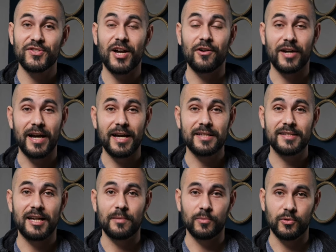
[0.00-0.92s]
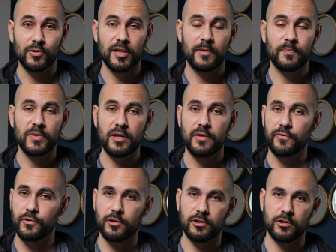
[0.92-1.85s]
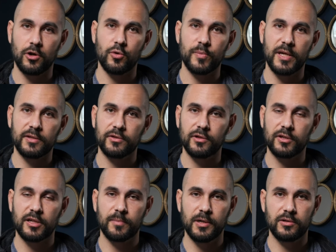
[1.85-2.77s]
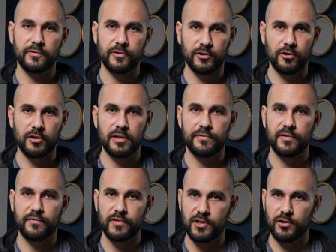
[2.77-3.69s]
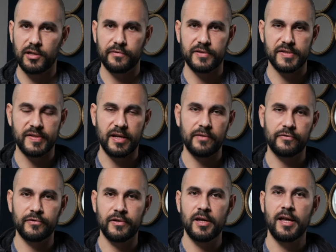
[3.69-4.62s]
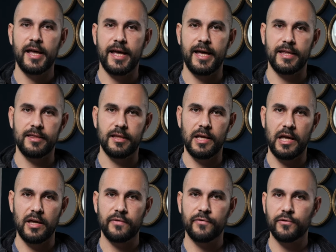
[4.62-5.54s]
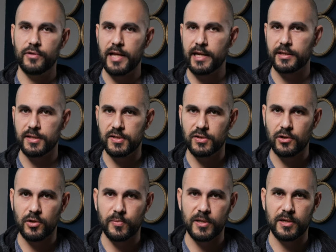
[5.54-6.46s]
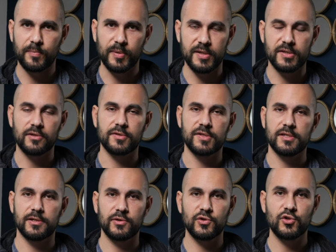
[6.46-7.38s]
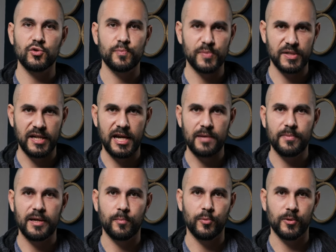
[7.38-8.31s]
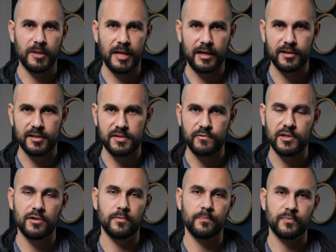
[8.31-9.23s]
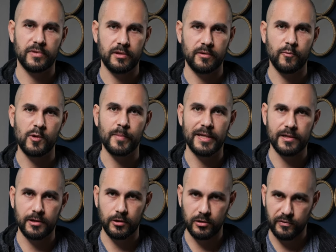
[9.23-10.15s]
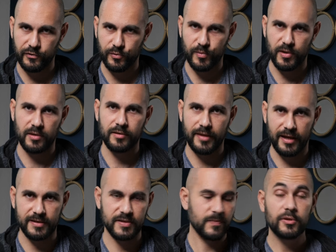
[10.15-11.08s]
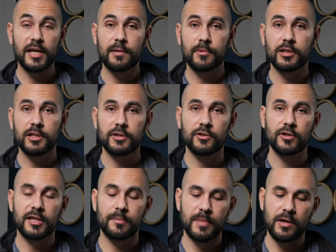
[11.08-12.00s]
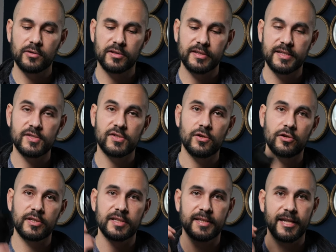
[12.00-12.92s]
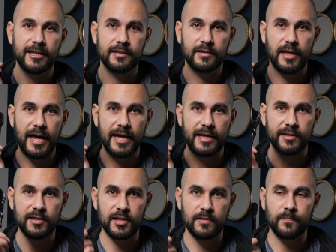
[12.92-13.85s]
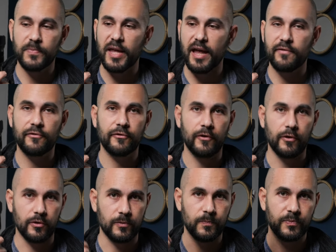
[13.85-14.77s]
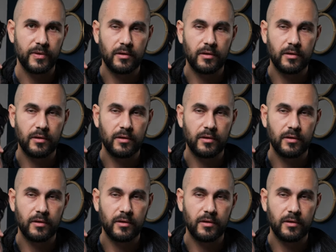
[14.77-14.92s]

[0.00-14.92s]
Ciao guys, I'm Luca. If you don't know me, I talk about photography and videography stuff, and if you like this topic, please consider to subscribe and put a like in this video. It will matter a lot for me. Thanks. Today I'm gonna talk about the Sony E10-18mm F4.